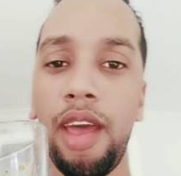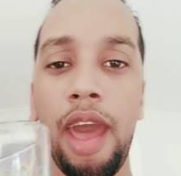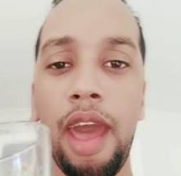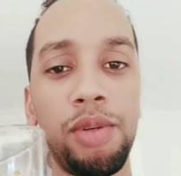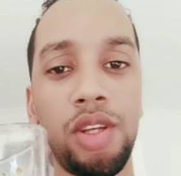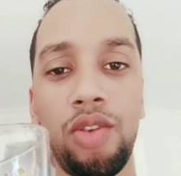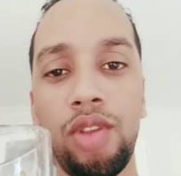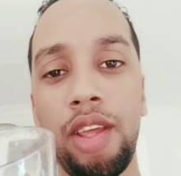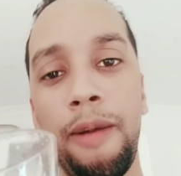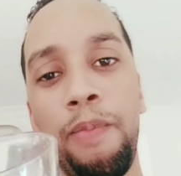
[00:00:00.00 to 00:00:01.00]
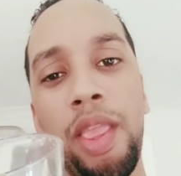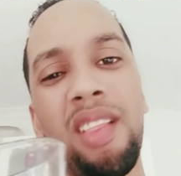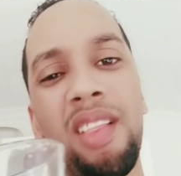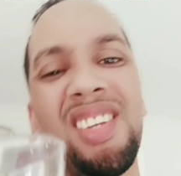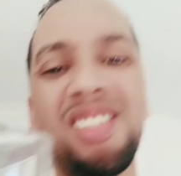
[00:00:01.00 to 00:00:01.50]
absolutely.
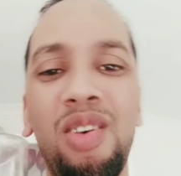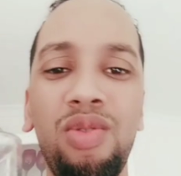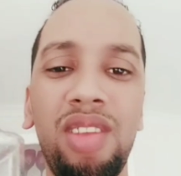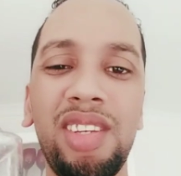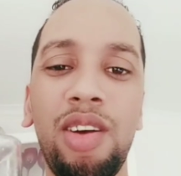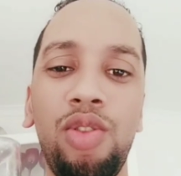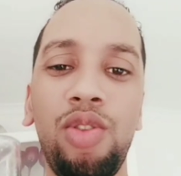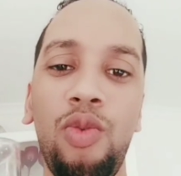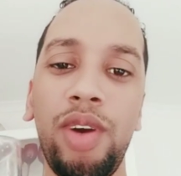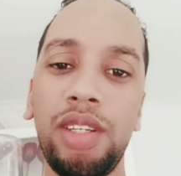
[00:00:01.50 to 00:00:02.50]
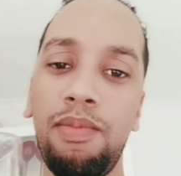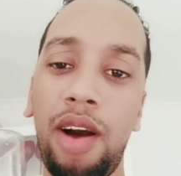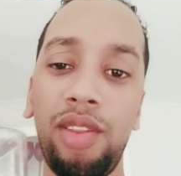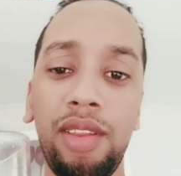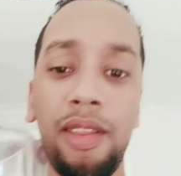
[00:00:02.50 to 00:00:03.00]
There's no two ways
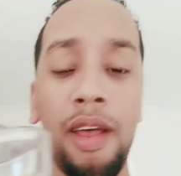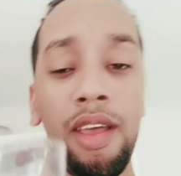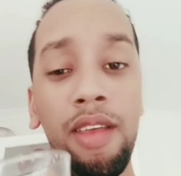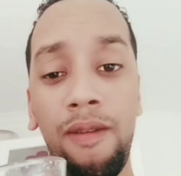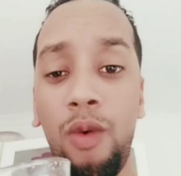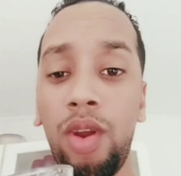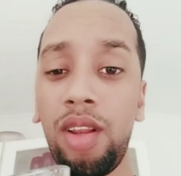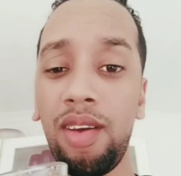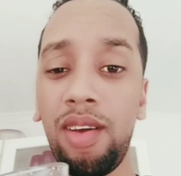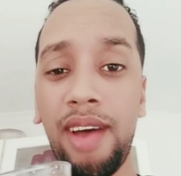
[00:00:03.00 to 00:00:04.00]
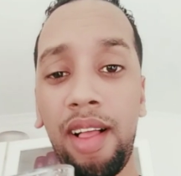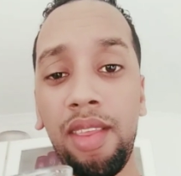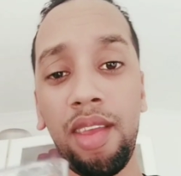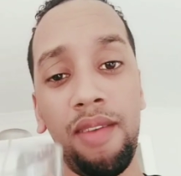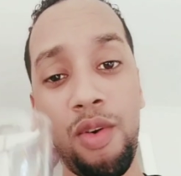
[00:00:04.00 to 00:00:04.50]
about it. If you want to live
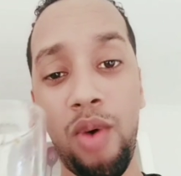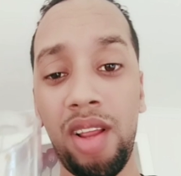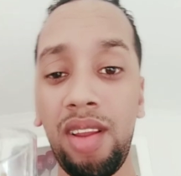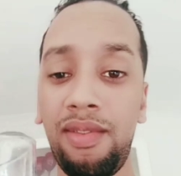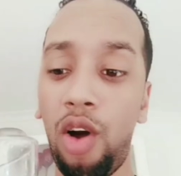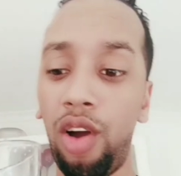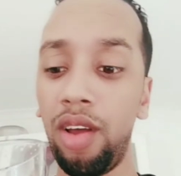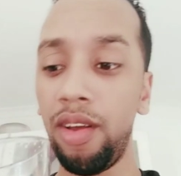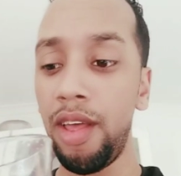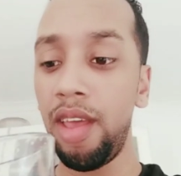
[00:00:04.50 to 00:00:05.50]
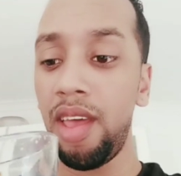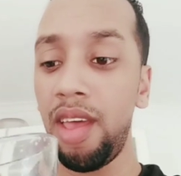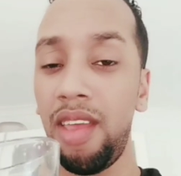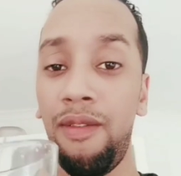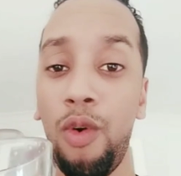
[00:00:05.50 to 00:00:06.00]
healthy, if you want to live longer,
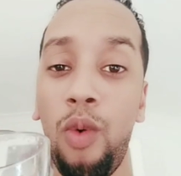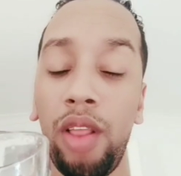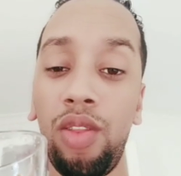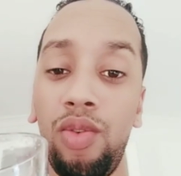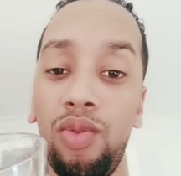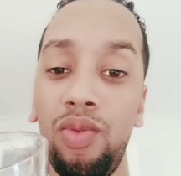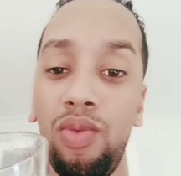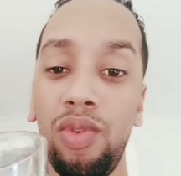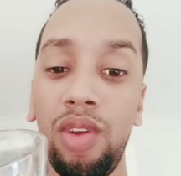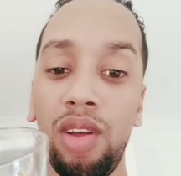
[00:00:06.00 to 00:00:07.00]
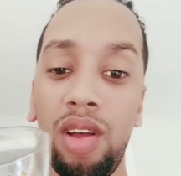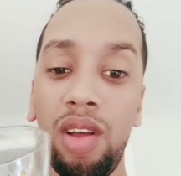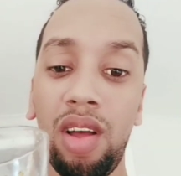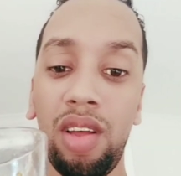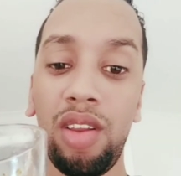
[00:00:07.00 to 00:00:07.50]
if you want to
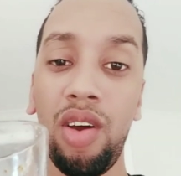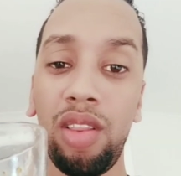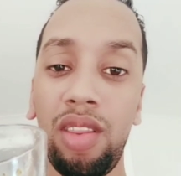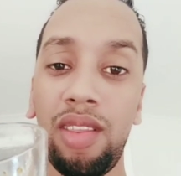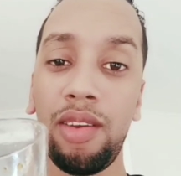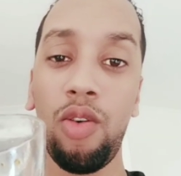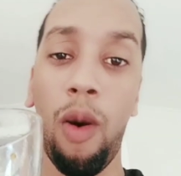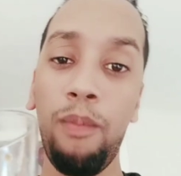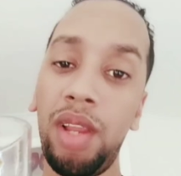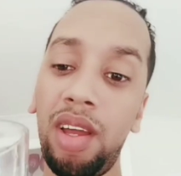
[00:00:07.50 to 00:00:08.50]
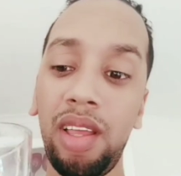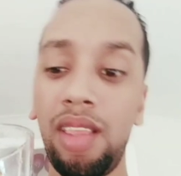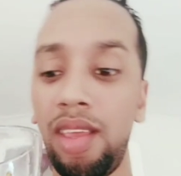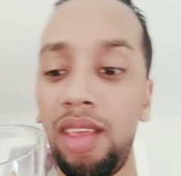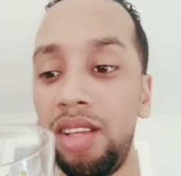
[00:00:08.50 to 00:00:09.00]
not
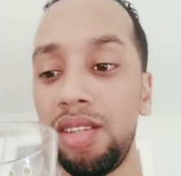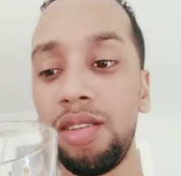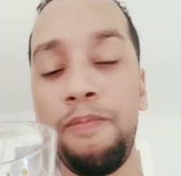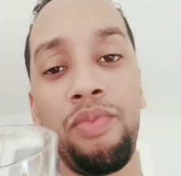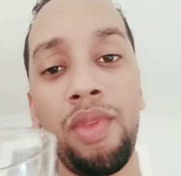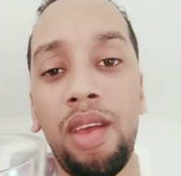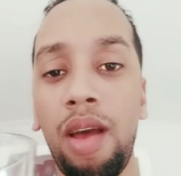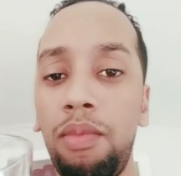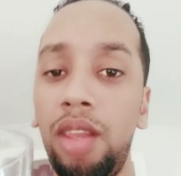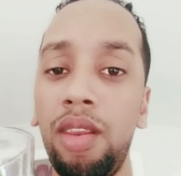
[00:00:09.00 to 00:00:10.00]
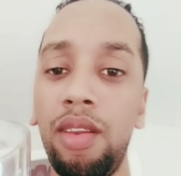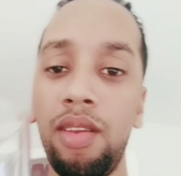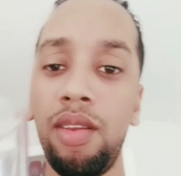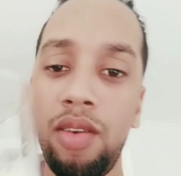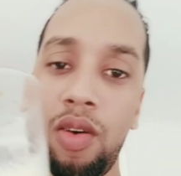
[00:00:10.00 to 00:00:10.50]
complicate things, I mean,
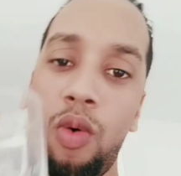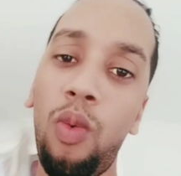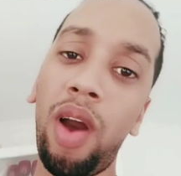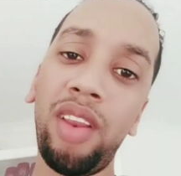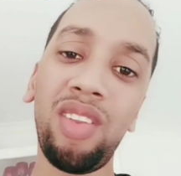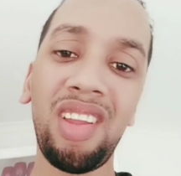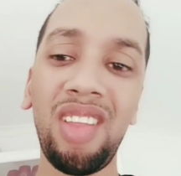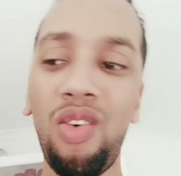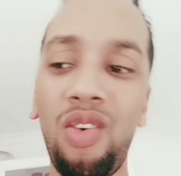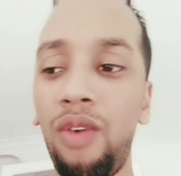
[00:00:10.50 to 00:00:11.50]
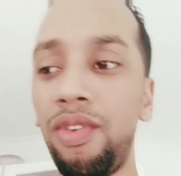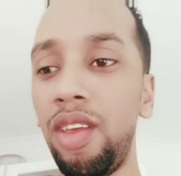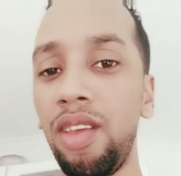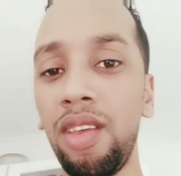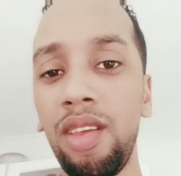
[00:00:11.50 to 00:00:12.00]
why not drink
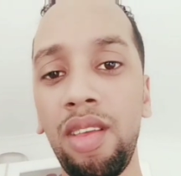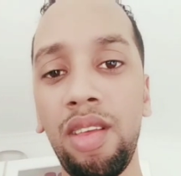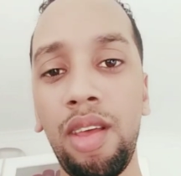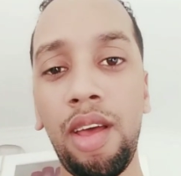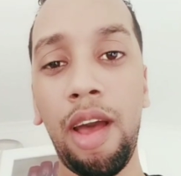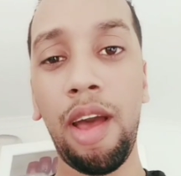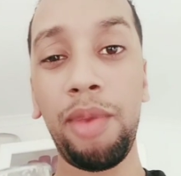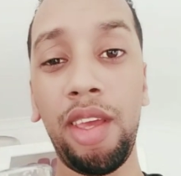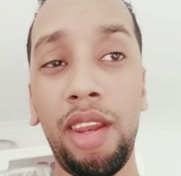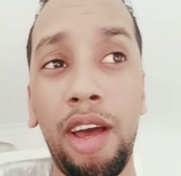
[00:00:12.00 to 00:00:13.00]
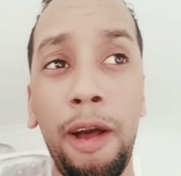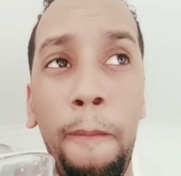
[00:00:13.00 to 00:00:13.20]
coffee? I mean,